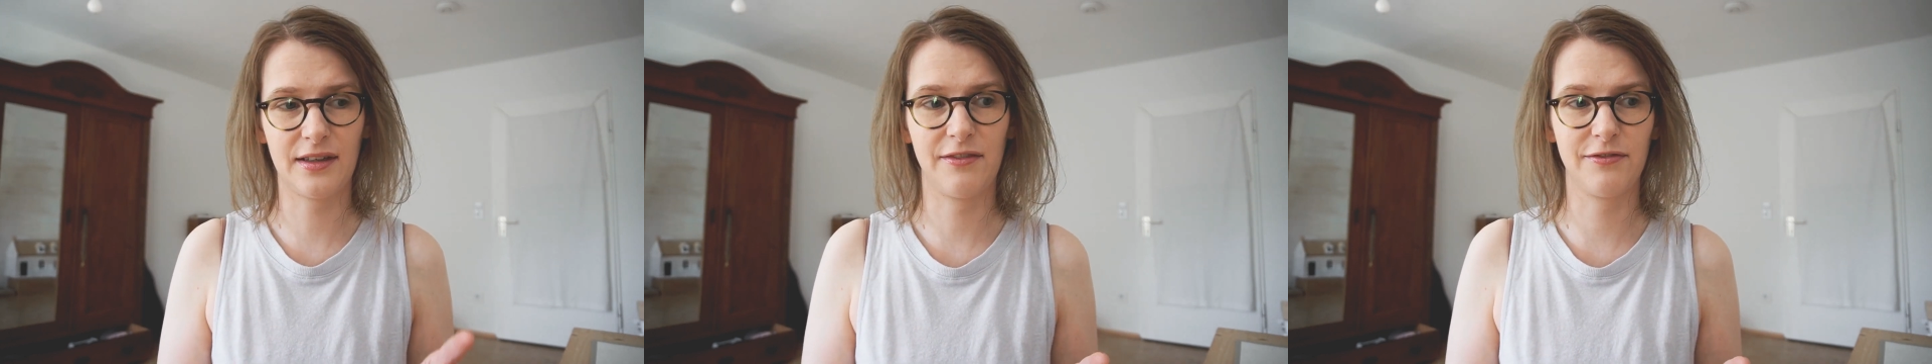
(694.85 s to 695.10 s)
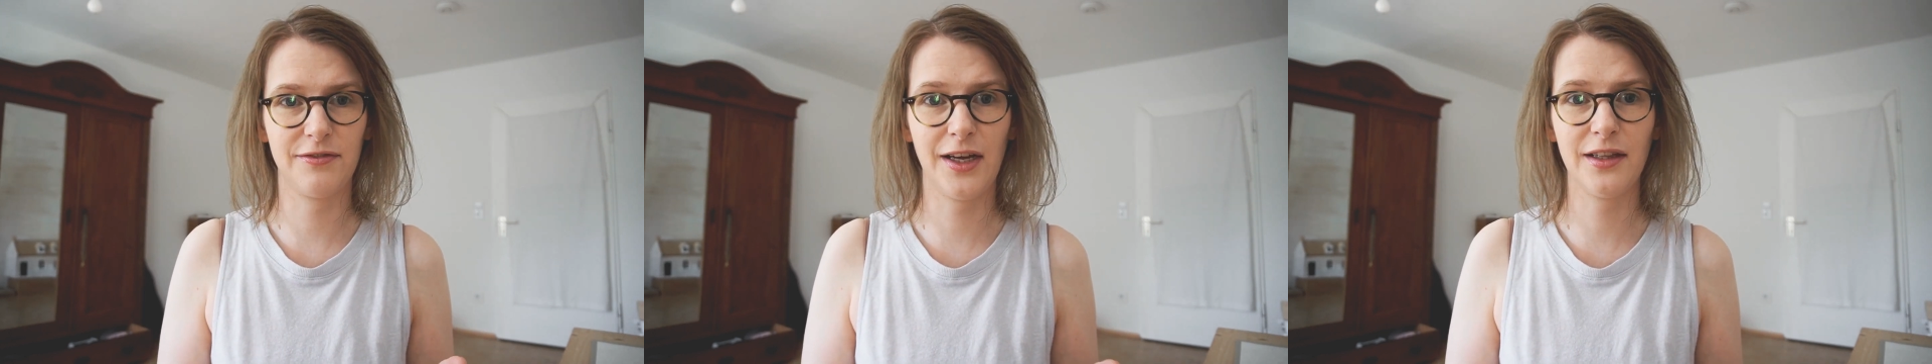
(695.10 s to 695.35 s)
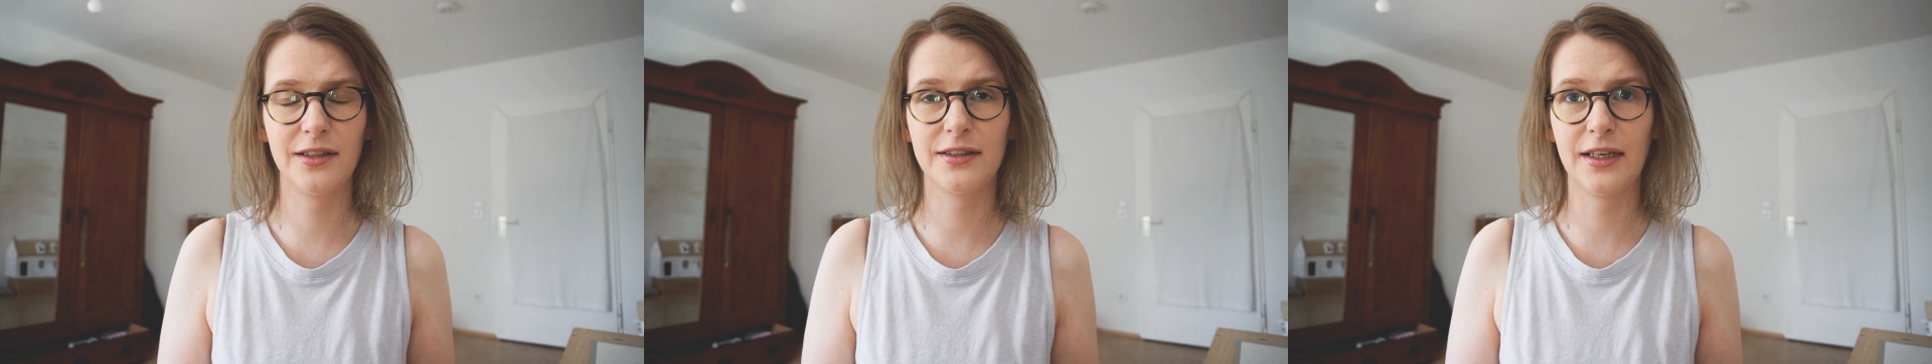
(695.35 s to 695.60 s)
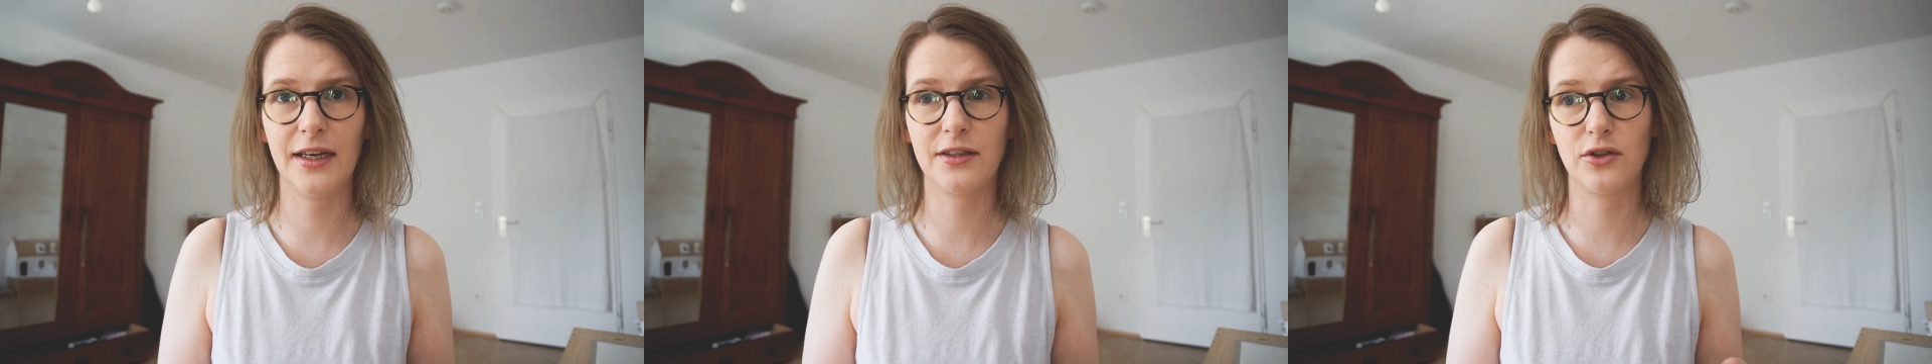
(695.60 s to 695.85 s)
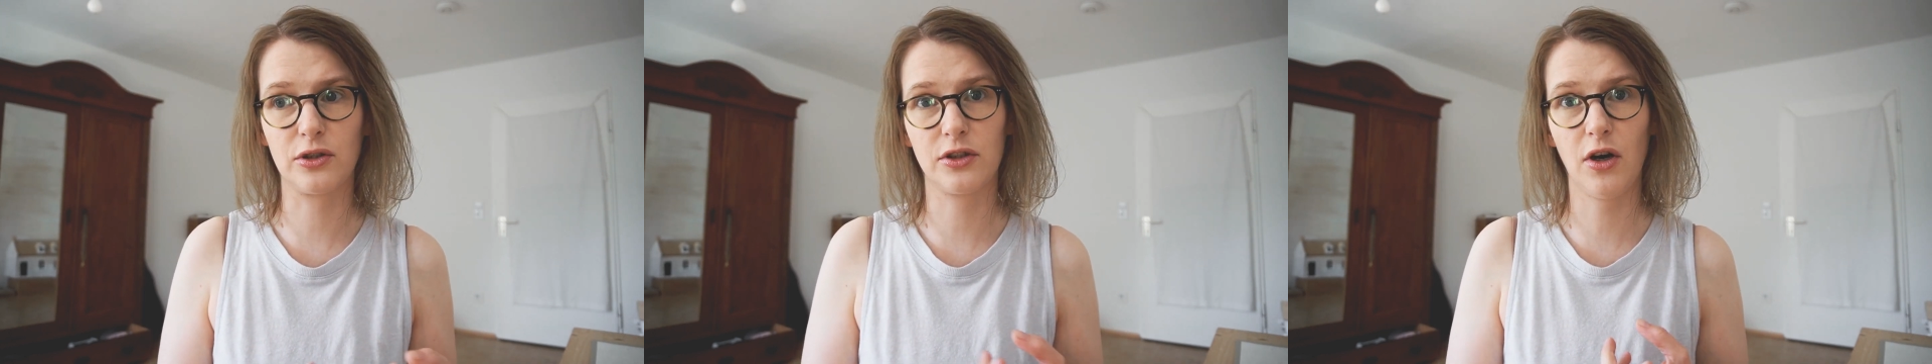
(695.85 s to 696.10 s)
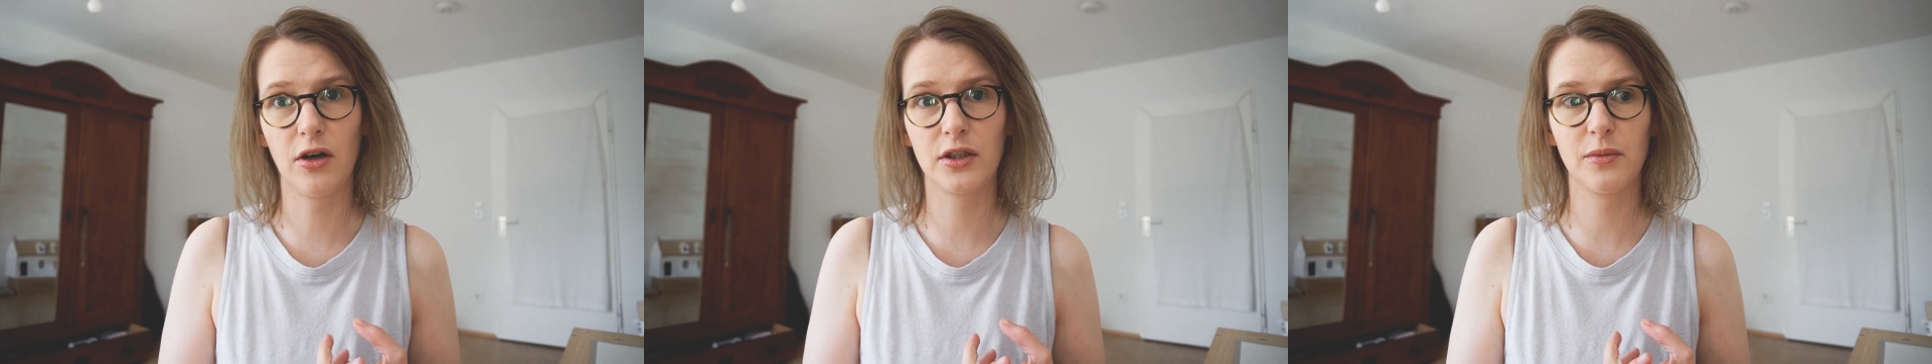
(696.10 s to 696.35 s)
can validate your
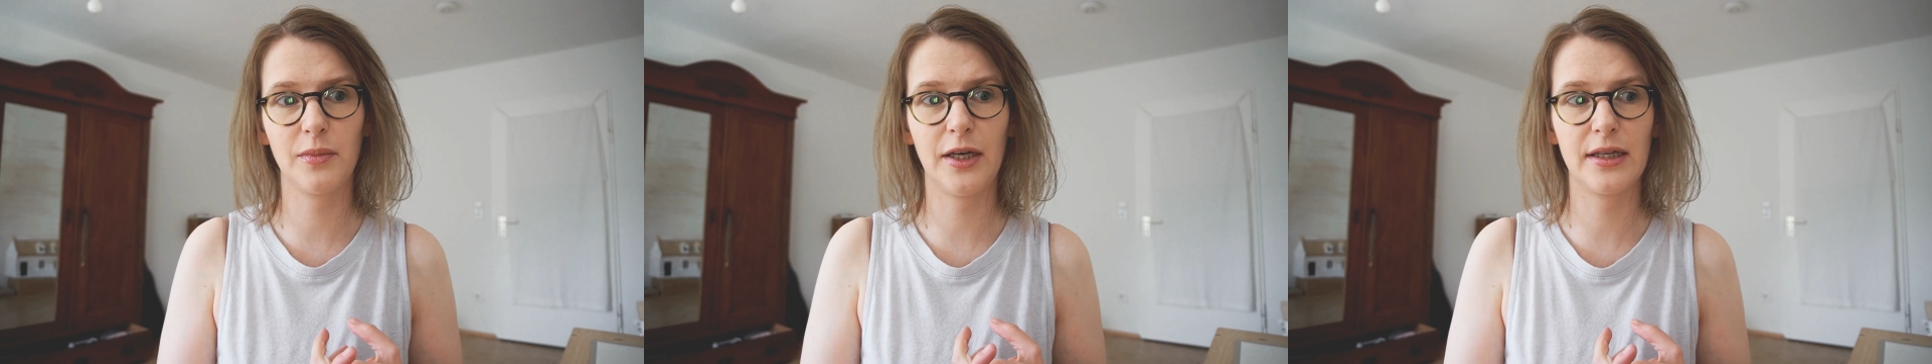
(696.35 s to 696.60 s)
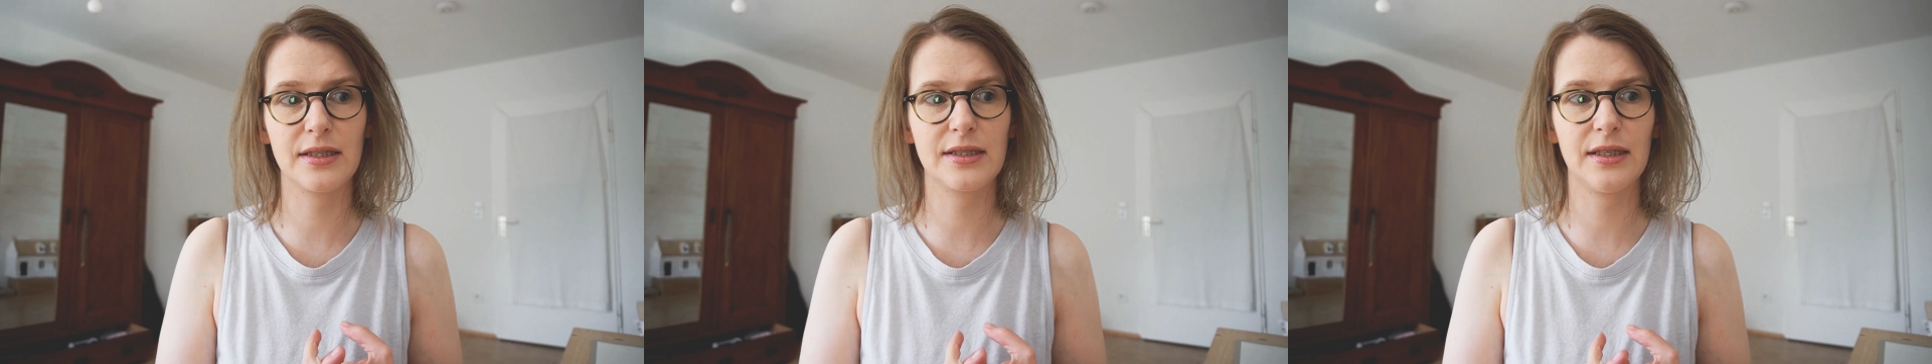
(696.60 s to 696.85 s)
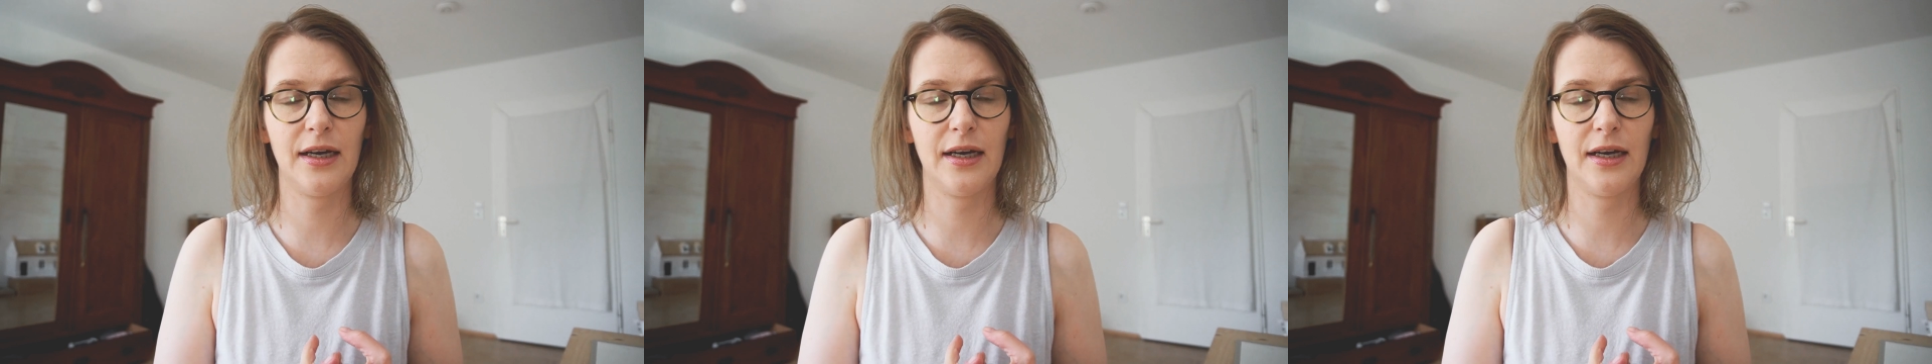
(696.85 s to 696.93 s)
documents